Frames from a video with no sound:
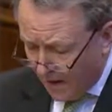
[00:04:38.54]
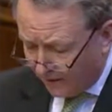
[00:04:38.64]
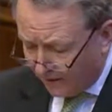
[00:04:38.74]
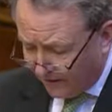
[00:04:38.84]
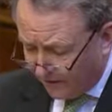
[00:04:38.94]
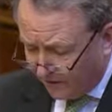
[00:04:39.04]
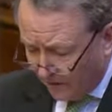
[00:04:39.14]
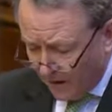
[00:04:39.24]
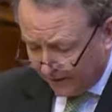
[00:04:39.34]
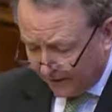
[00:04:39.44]
Wyatt said
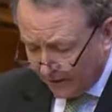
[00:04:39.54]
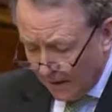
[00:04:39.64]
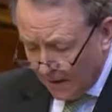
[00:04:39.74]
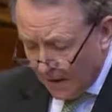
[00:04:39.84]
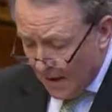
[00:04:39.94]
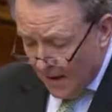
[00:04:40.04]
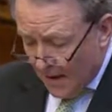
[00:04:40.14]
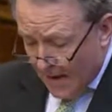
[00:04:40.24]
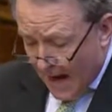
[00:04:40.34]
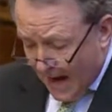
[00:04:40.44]
to us
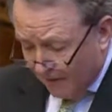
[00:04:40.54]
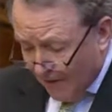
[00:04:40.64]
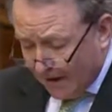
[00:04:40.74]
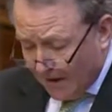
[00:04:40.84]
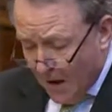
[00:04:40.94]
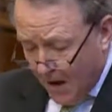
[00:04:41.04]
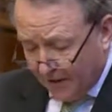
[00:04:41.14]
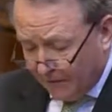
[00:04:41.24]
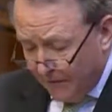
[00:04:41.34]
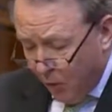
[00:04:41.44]
and
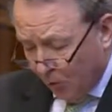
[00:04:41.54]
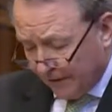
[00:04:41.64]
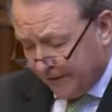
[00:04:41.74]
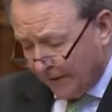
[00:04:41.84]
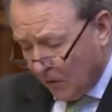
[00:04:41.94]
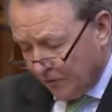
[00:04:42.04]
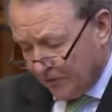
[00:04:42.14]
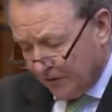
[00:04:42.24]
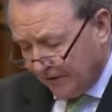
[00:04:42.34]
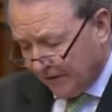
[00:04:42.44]
recognised the importance of
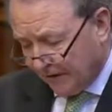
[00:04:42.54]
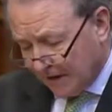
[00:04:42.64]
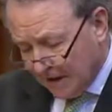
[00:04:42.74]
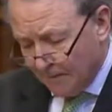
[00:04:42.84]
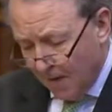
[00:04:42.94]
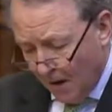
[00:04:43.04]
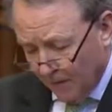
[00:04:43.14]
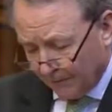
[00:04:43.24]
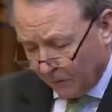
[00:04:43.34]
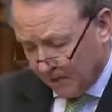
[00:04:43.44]
conscience as a key
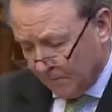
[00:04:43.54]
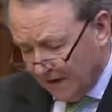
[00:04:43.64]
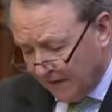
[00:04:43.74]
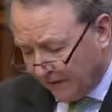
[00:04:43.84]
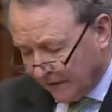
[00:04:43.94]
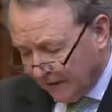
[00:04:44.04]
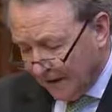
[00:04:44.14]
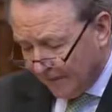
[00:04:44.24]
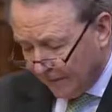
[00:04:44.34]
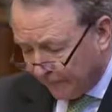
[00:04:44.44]
part of what it means to
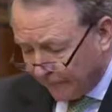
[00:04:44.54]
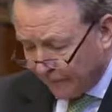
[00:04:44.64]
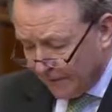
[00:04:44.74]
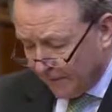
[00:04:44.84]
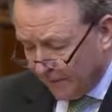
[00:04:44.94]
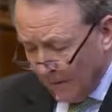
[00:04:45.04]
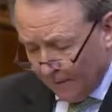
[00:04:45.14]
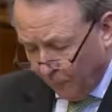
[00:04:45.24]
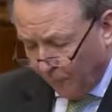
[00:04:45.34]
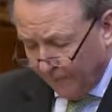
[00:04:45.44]
live in a free and
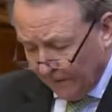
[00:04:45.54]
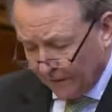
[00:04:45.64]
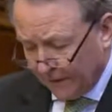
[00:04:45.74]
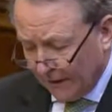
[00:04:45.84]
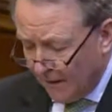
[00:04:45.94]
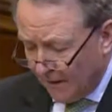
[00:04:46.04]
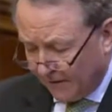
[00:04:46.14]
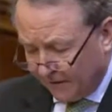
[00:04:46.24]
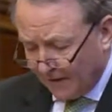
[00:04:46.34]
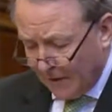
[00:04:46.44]
fulfilled
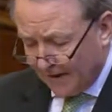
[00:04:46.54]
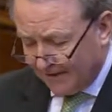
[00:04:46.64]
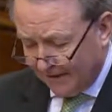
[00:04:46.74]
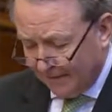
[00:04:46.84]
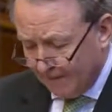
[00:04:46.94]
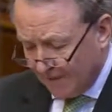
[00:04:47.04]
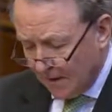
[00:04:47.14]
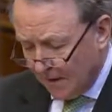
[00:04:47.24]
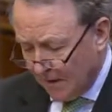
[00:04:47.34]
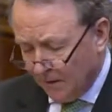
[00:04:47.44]
society,
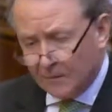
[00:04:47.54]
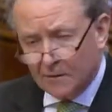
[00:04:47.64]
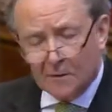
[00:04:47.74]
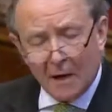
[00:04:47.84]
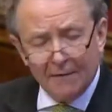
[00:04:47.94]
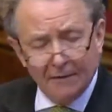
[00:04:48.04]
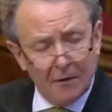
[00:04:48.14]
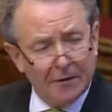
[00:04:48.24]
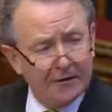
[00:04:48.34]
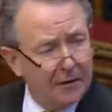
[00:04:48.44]
in a
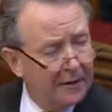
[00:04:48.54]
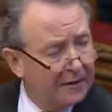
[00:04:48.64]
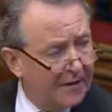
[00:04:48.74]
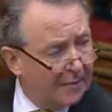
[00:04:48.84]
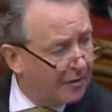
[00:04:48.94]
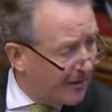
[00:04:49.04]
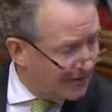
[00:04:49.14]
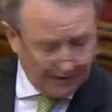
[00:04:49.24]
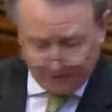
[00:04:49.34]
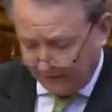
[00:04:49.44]
diverse and
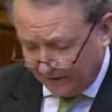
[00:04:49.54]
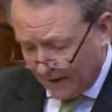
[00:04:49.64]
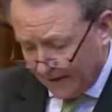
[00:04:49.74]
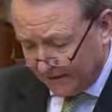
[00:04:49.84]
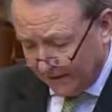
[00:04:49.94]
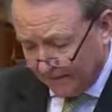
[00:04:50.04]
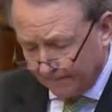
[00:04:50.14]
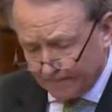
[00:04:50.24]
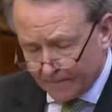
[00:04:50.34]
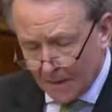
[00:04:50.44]
democratic society.
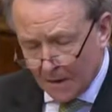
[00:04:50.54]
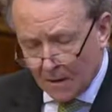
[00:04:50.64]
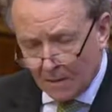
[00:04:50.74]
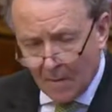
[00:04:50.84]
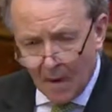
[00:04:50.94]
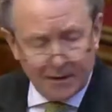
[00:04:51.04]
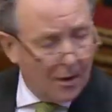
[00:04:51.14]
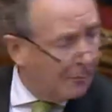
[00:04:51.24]
My